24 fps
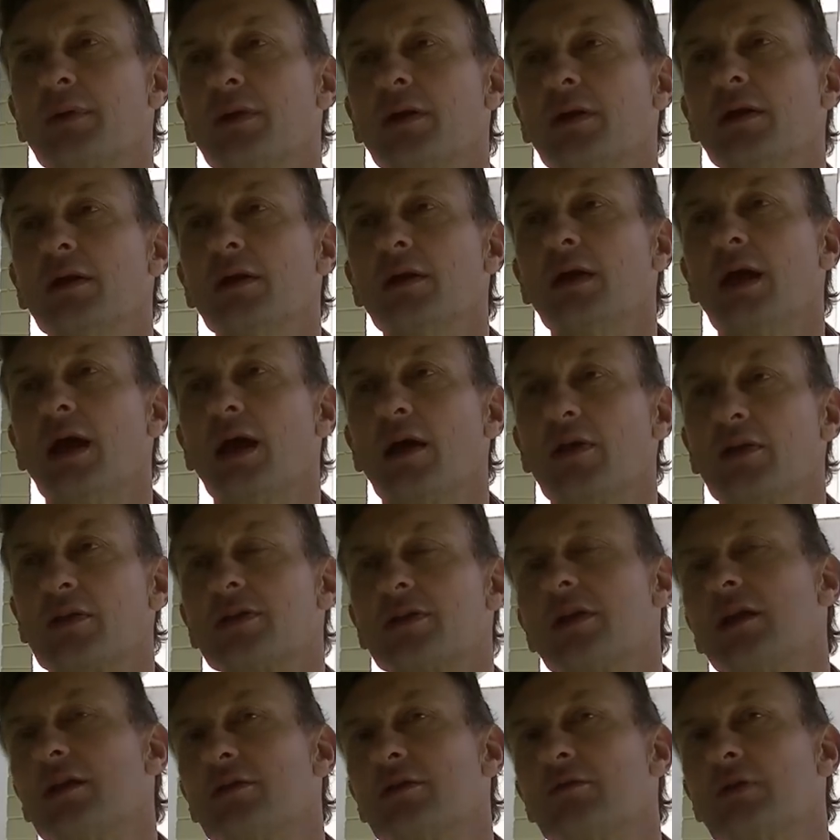but how the
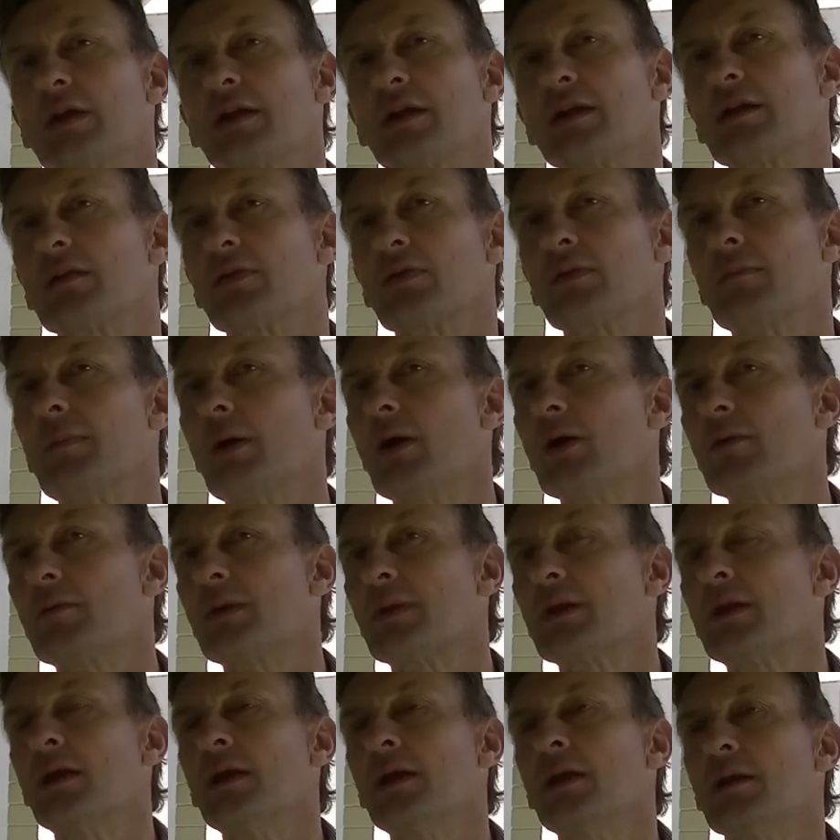set's running at the
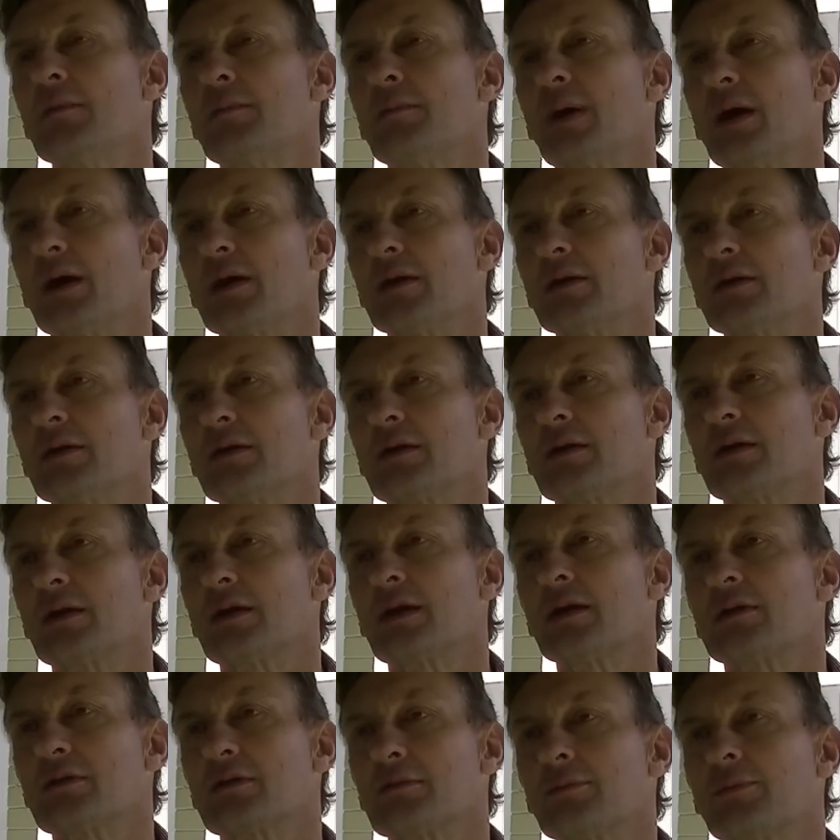moment, but you can
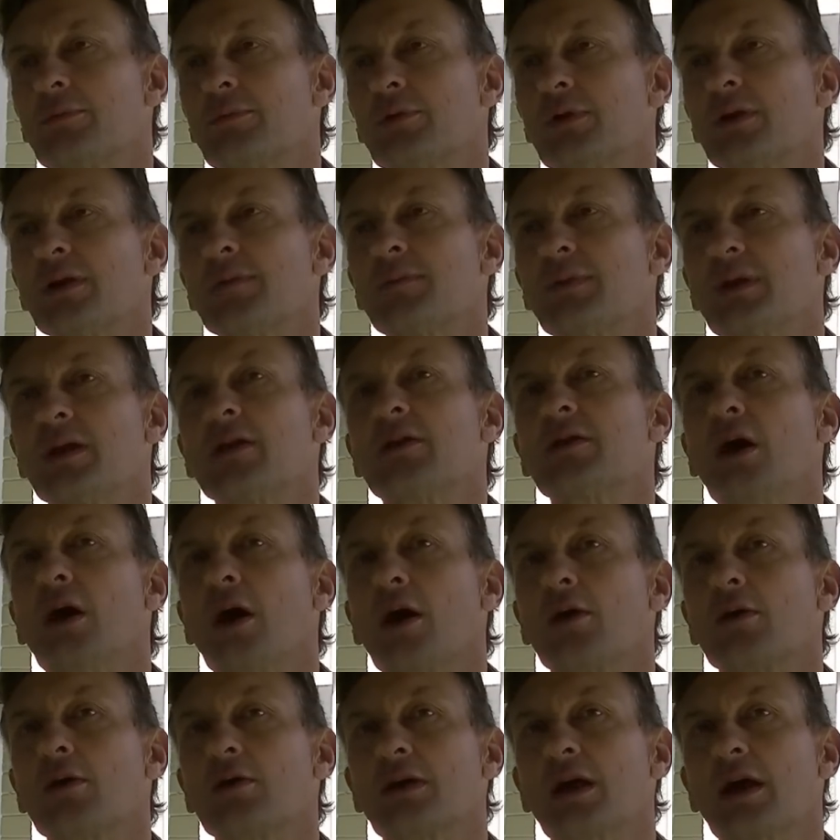get some pretty big
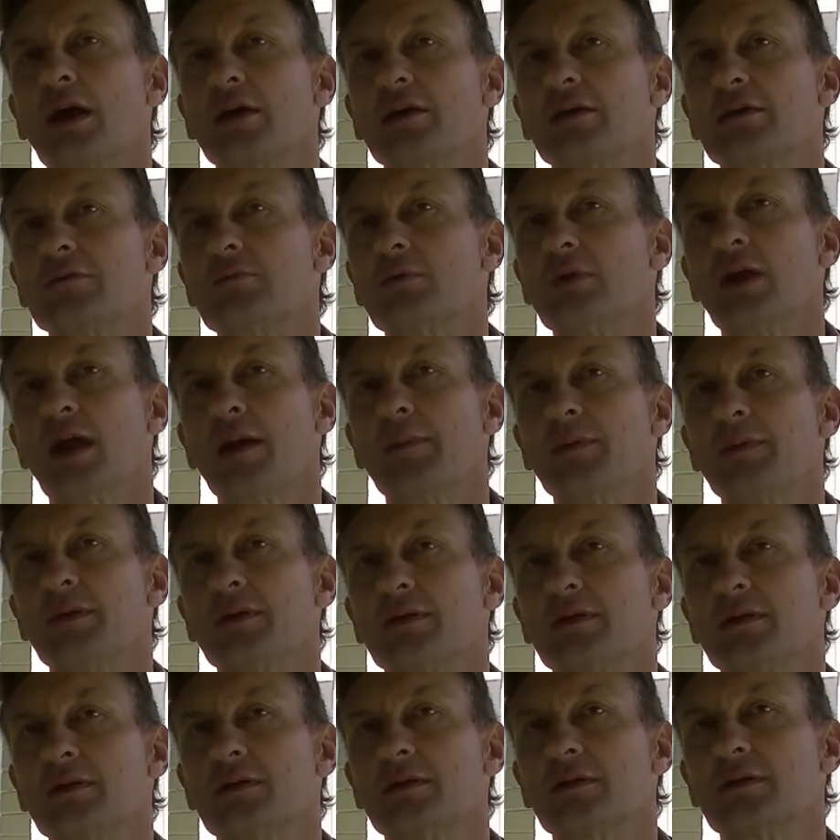tidal gates. And what
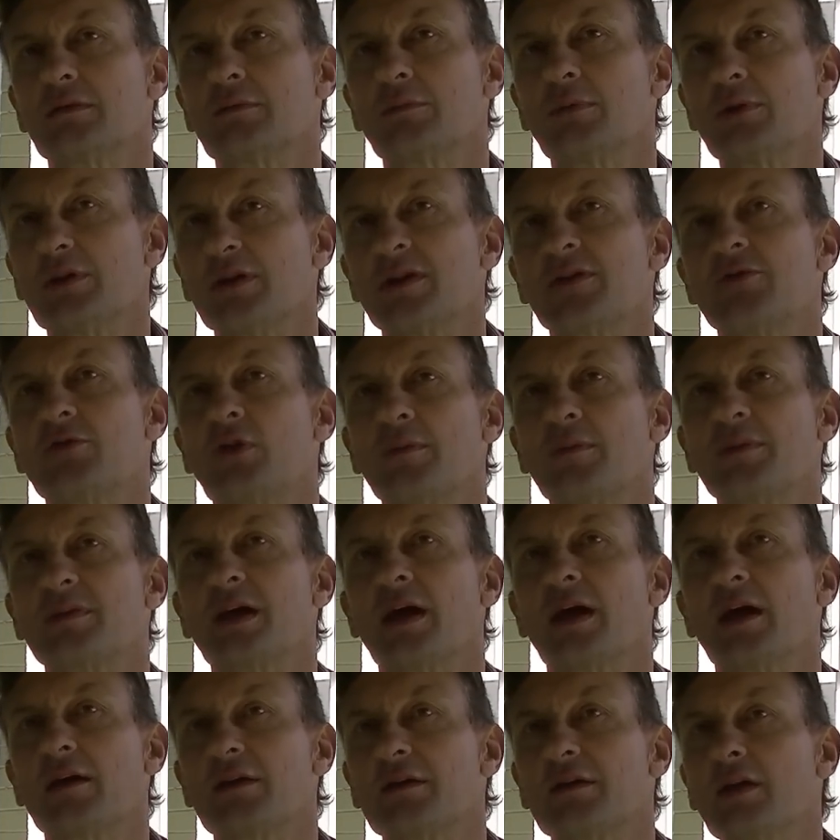happens is the breeze drops
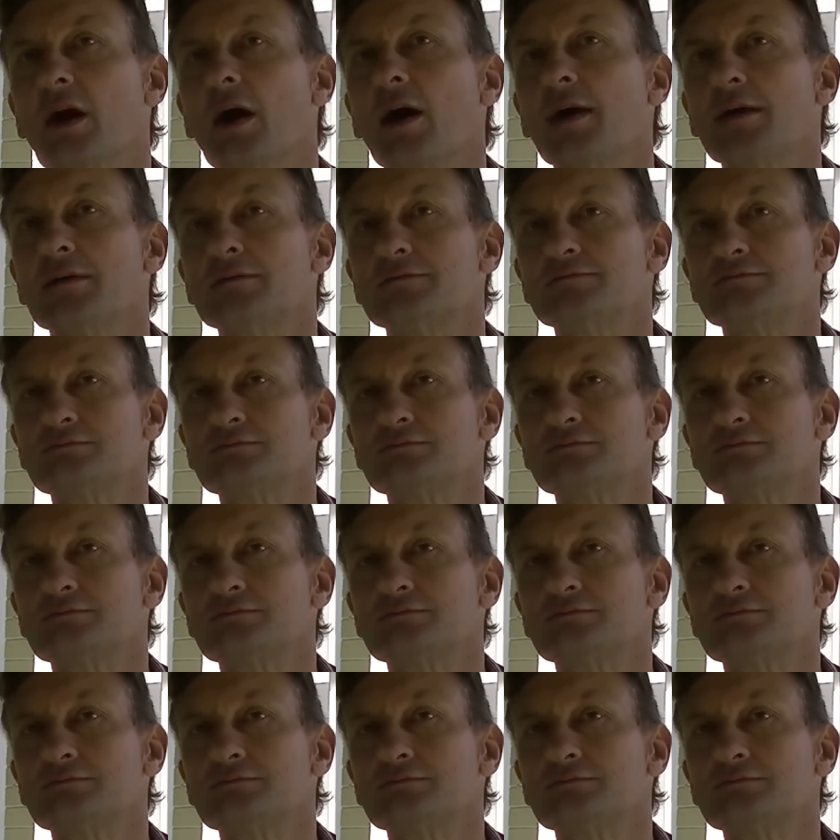out at night,